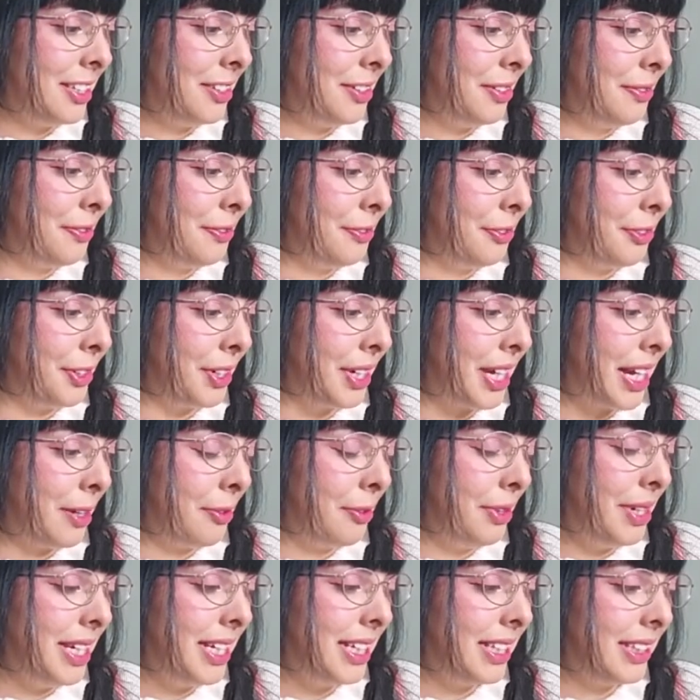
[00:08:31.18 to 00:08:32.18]
you've worn a
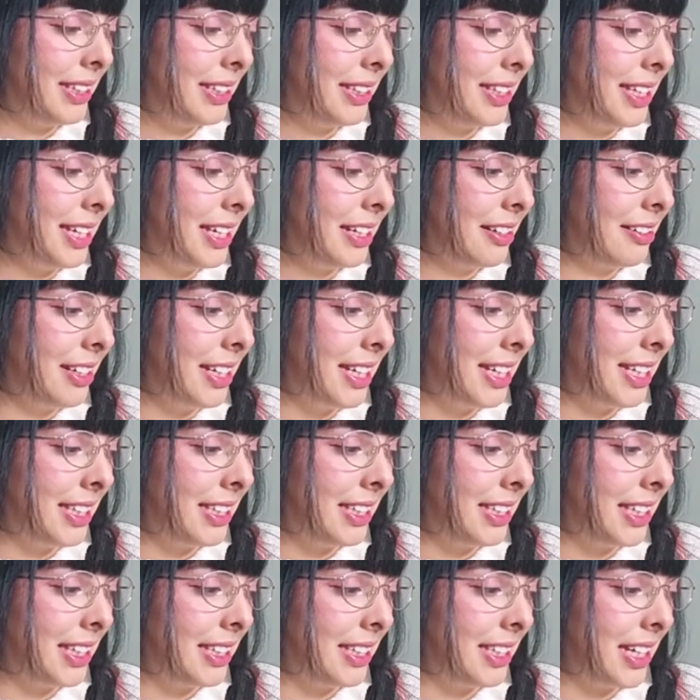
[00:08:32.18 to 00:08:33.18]
wig, sequin
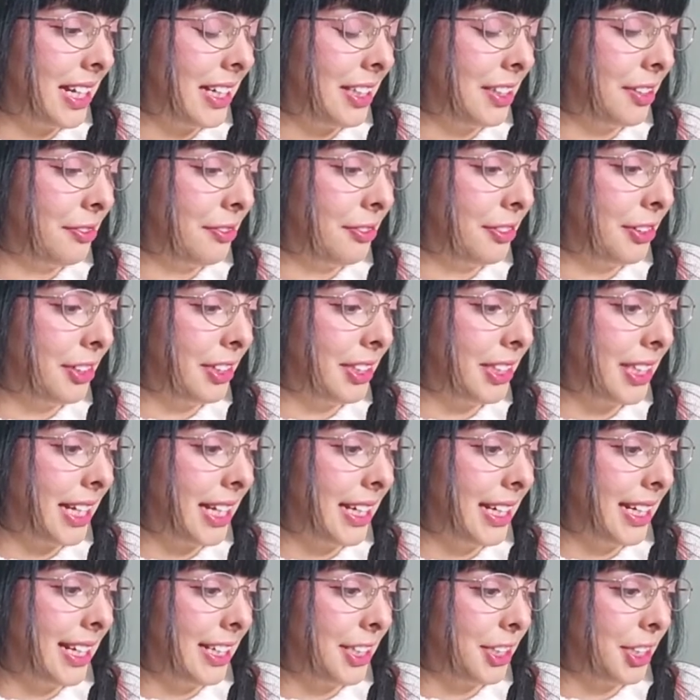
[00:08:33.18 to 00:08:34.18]
lenses, and false
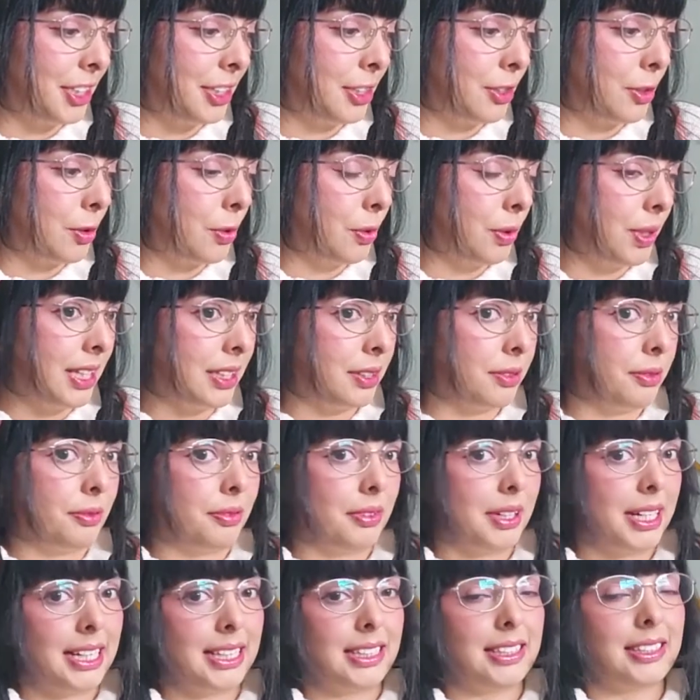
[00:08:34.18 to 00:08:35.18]
eyelashes all at
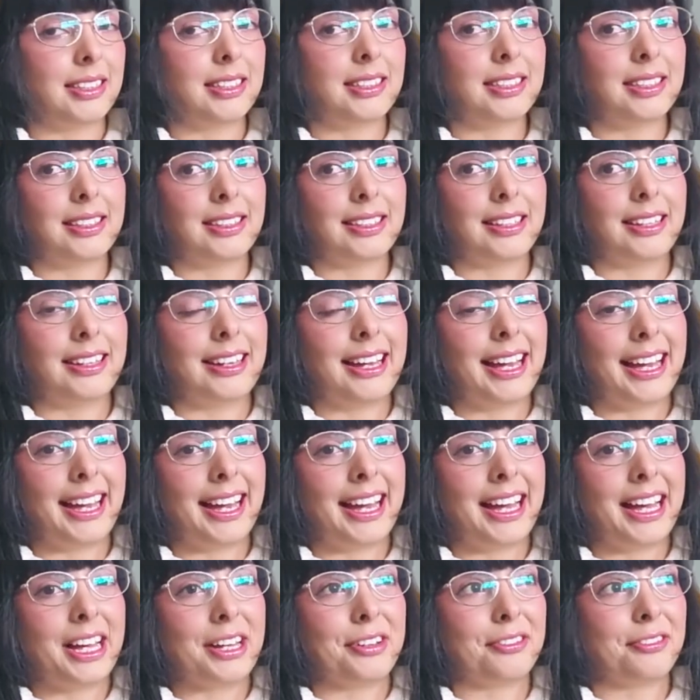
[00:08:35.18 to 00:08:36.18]
once. I
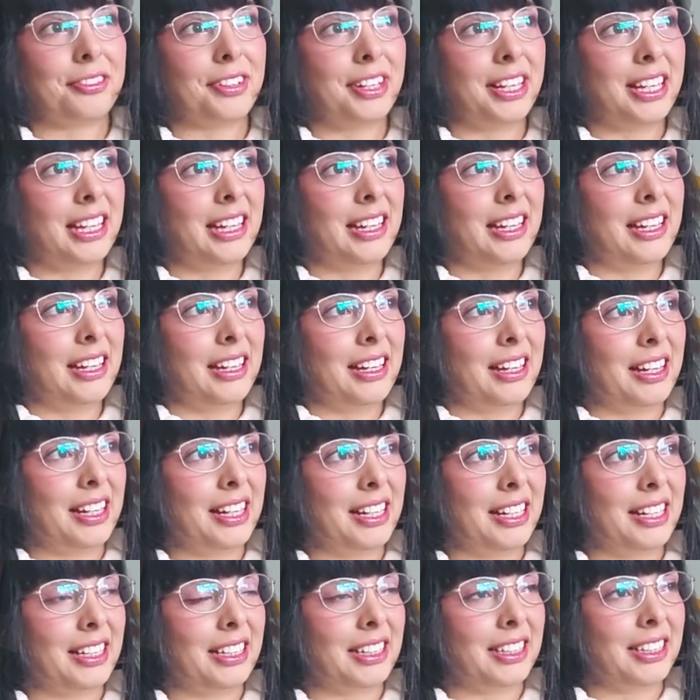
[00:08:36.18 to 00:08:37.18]
have,
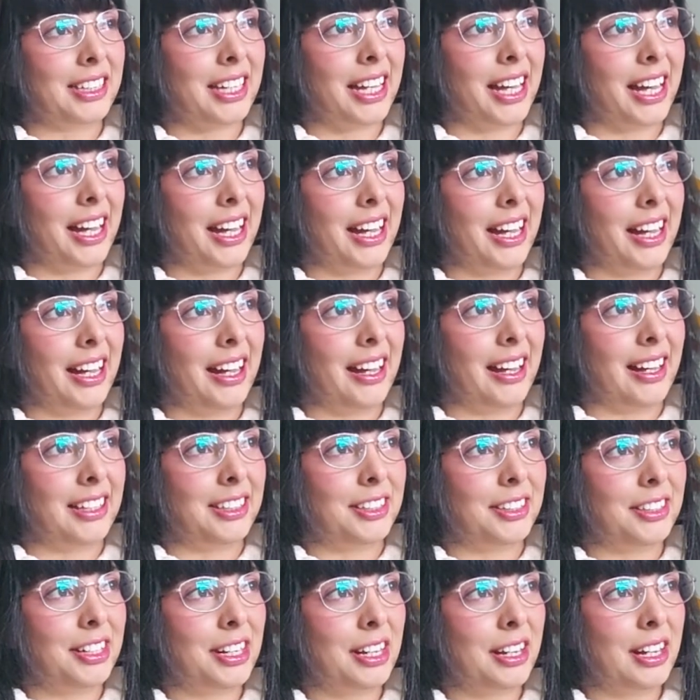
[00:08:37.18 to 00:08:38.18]
and I
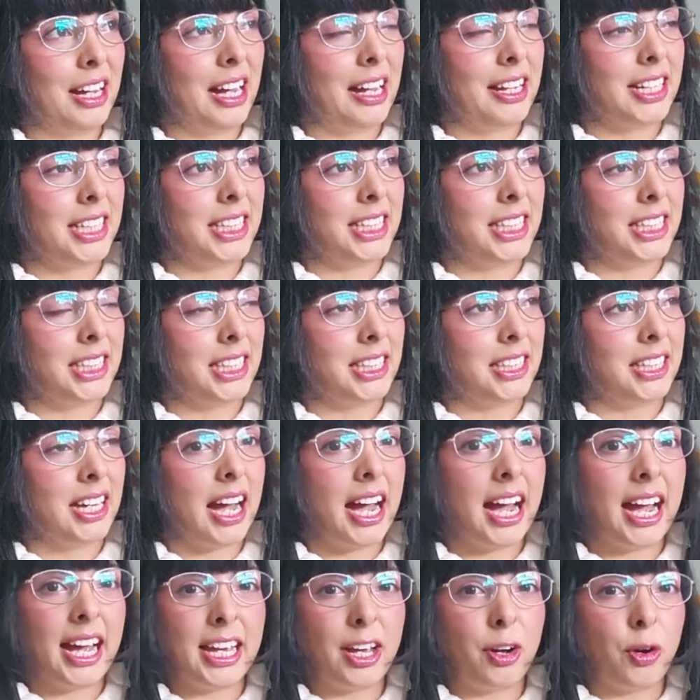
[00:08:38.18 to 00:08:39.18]
don't know how I did it.
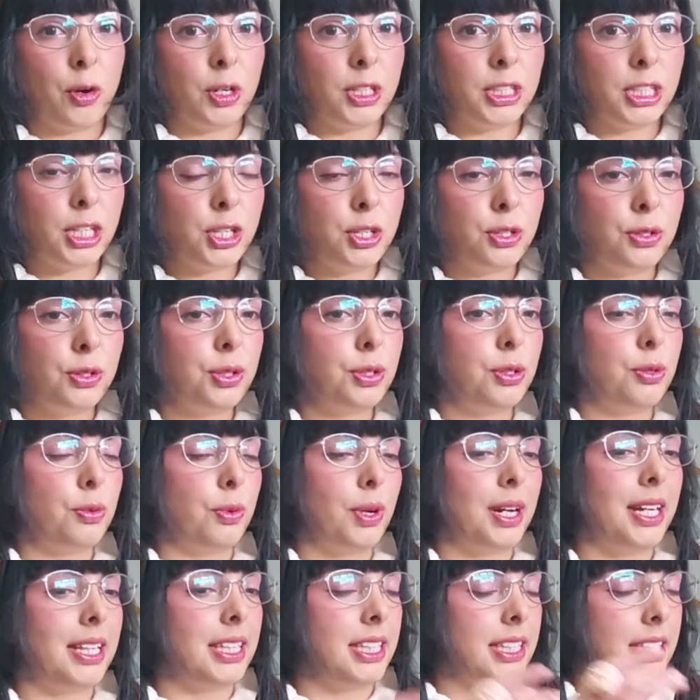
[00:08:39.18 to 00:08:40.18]
I also used to
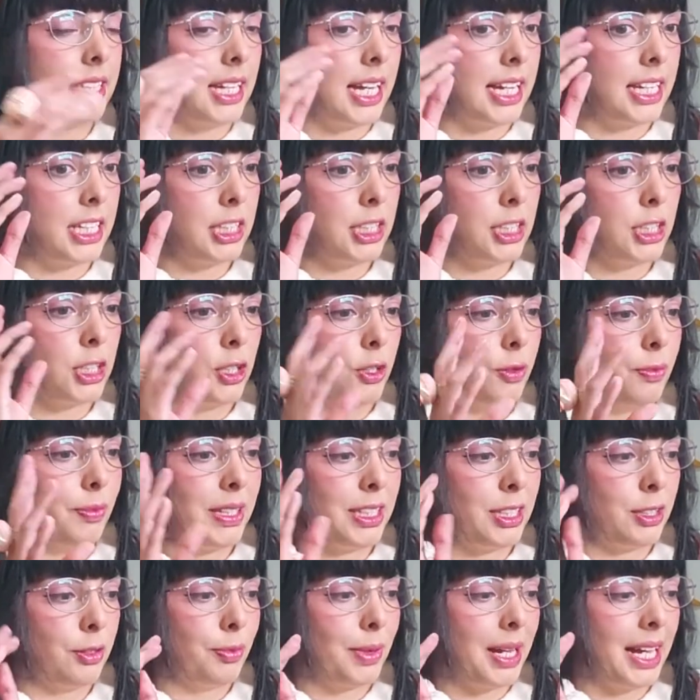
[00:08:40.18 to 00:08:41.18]
wear these like super
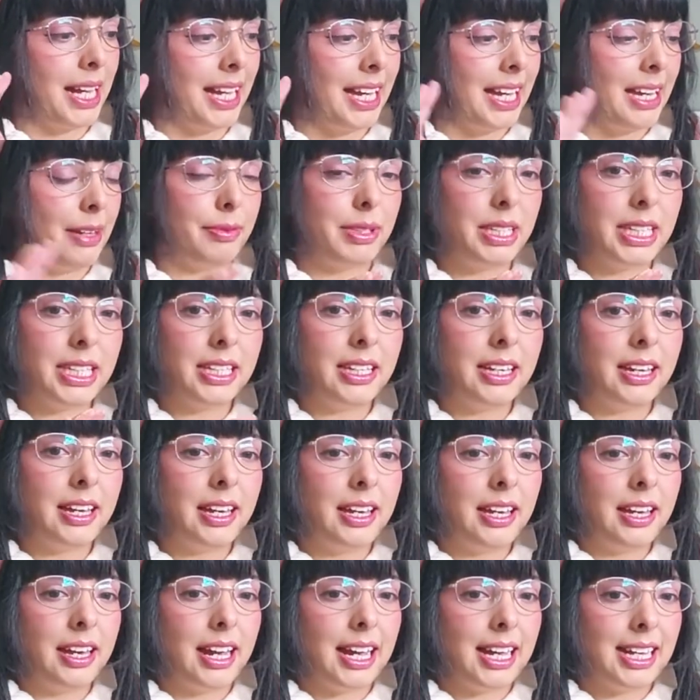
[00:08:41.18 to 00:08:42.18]
heavy
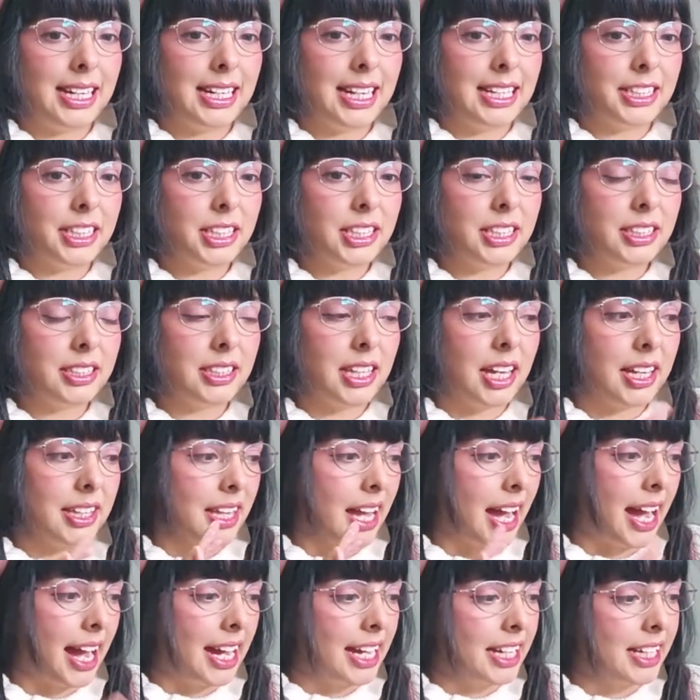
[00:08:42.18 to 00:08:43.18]
eyelashes that
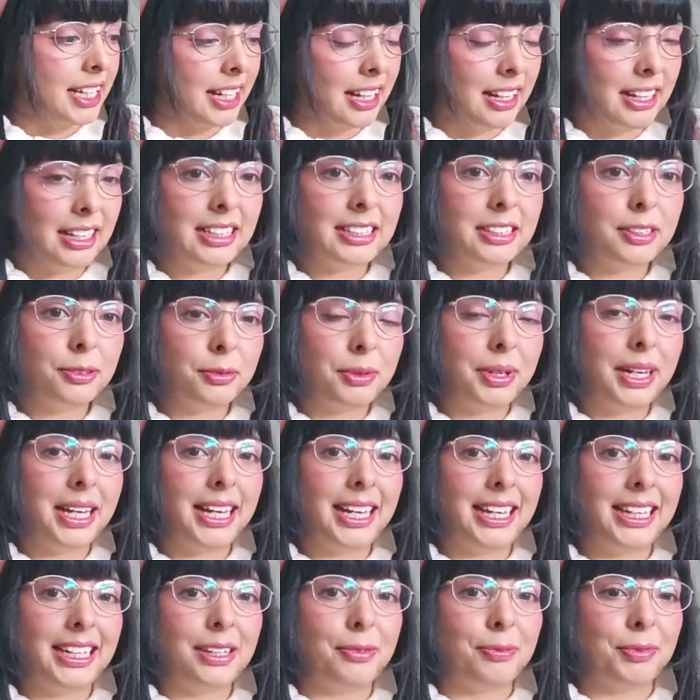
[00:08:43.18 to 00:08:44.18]
I can't wear
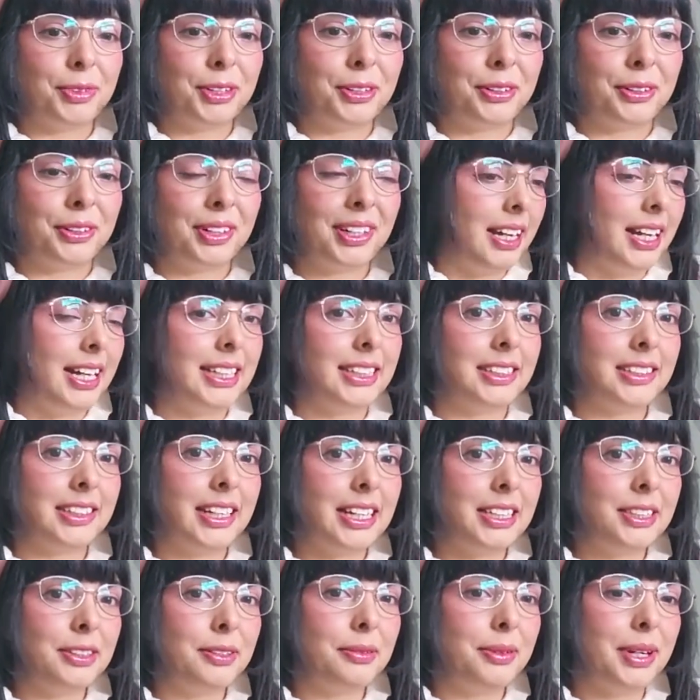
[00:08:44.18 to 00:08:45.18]
anymore. I
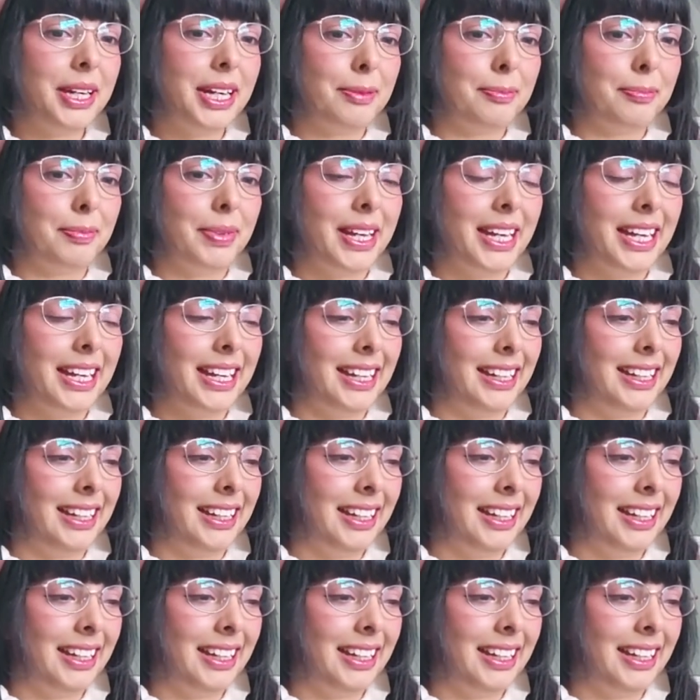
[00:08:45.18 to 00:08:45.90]
tried to wear a pair